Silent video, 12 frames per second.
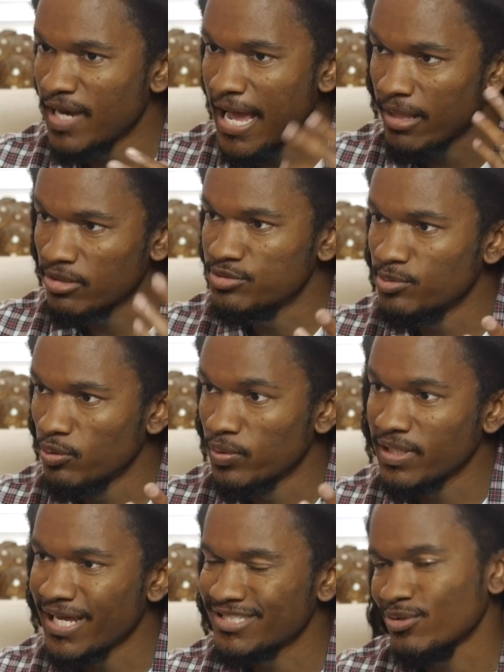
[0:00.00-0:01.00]
knowledgeable
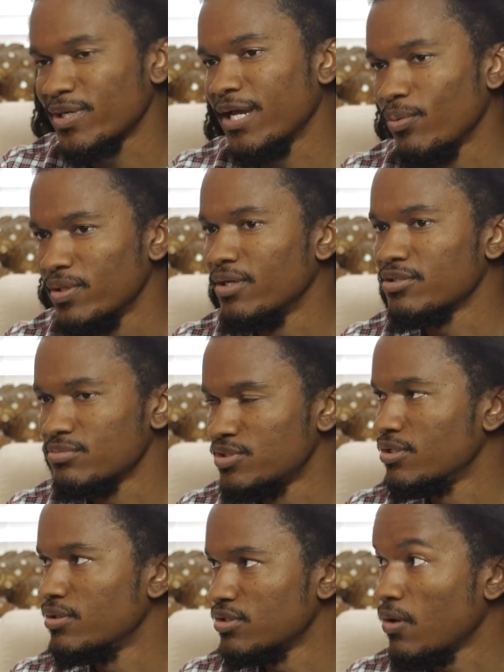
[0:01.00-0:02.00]
realize, okay, well, there's
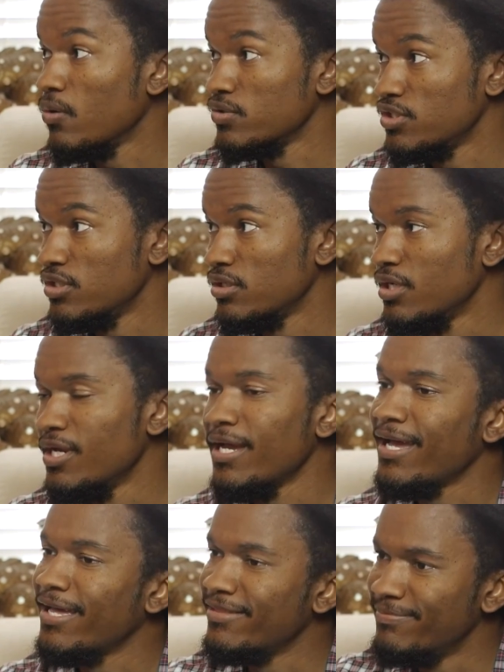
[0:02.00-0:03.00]
some serious holes here.
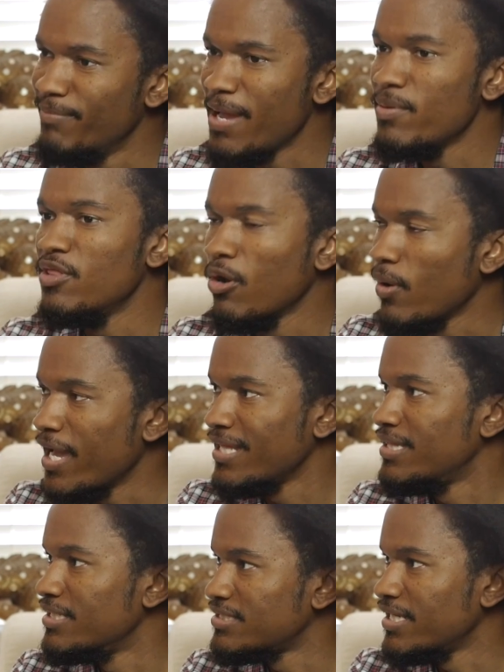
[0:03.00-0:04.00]
Maybe the whole
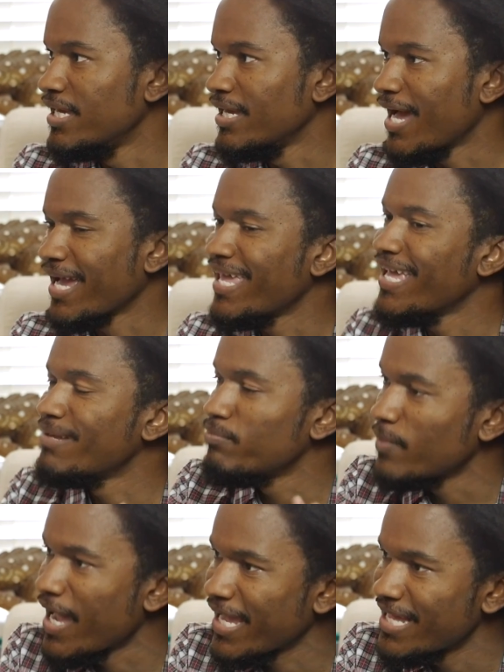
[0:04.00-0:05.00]
atheist thing, I
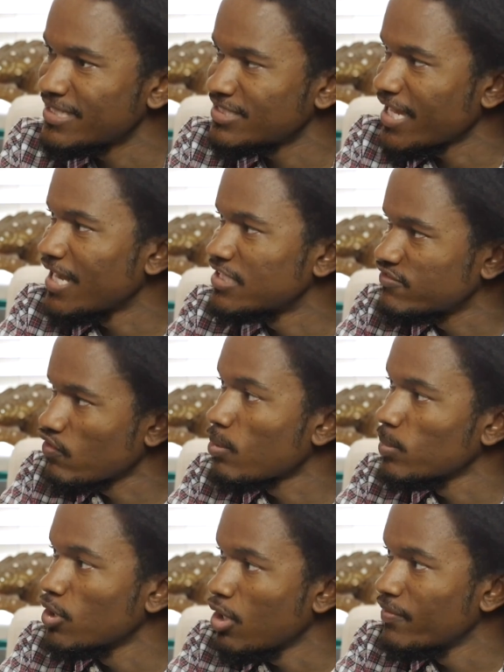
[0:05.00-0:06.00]
can't stand as
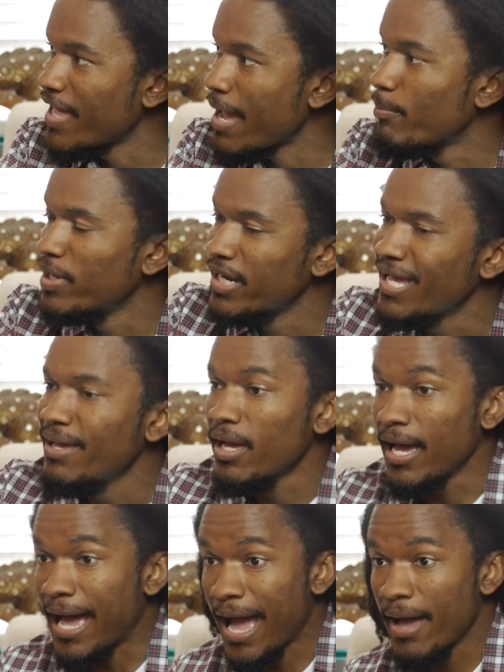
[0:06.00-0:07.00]
firmly on that, but
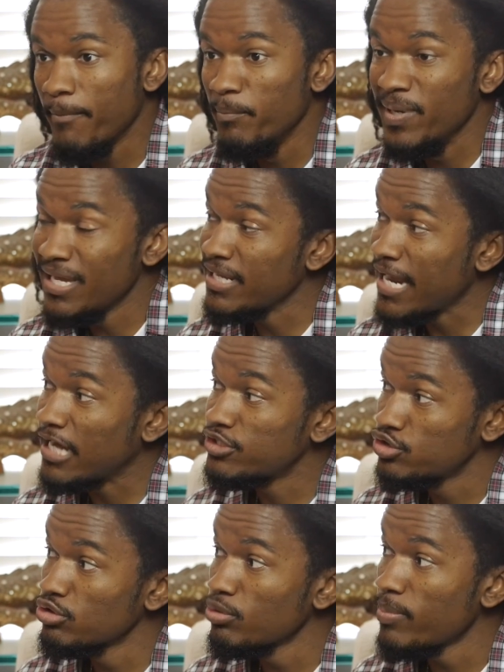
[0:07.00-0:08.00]
being not
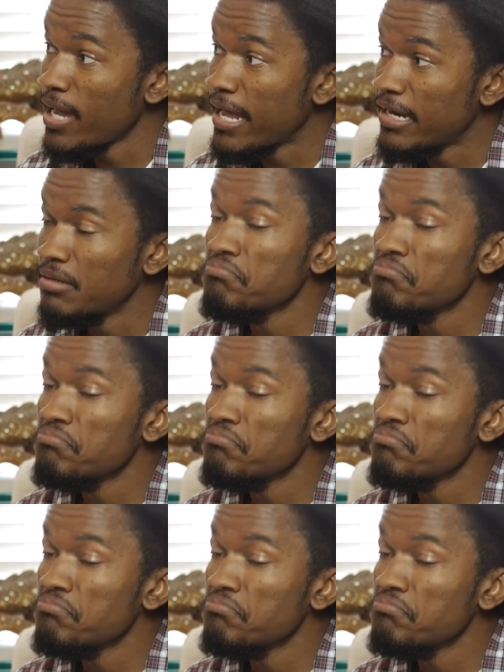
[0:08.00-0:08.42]
sure about